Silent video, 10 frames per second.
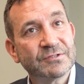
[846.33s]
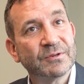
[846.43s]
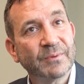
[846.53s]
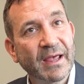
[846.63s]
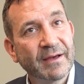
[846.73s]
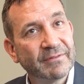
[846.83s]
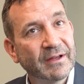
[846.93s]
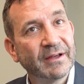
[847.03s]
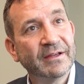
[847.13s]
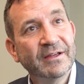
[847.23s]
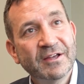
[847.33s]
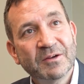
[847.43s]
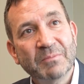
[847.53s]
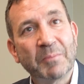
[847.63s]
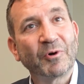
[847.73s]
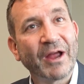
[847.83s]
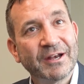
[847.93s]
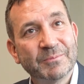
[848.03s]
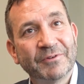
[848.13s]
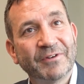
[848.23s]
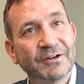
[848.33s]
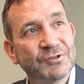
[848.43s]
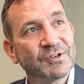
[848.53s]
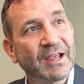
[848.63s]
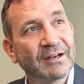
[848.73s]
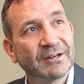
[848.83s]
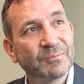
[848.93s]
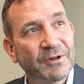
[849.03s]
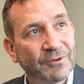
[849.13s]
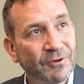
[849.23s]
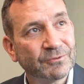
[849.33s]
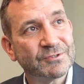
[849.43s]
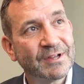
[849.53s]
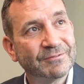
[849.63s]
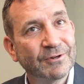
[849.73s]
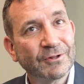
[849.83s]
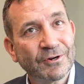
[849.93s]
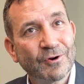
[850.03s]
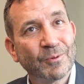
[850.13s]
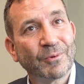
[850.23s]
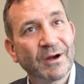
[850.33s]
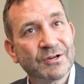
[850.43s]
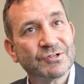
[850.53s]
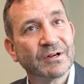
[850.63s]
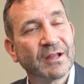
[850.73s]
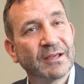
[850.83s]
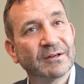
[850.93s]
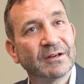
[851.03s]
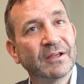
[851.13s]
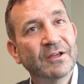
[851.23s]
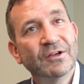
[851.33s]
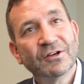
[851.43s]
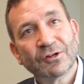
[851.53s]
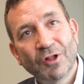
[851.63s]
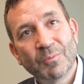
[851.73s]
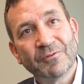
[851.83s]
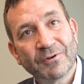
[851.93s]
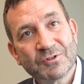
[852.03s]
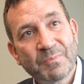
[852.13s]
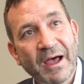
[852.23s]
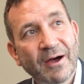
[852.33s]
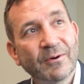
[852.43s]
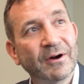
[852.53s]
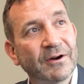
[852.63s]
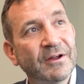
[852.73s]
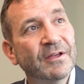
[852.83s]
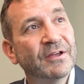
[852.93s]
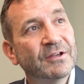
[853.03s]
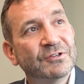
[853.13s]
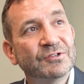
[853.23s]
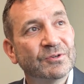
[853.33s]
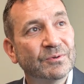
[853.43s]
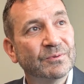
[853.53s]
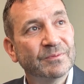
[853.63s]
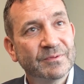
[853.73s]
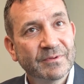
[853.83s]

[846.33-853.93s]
So we have a memorandum of understanding with Ultrasafe Nuclear Corporation and Global First Power to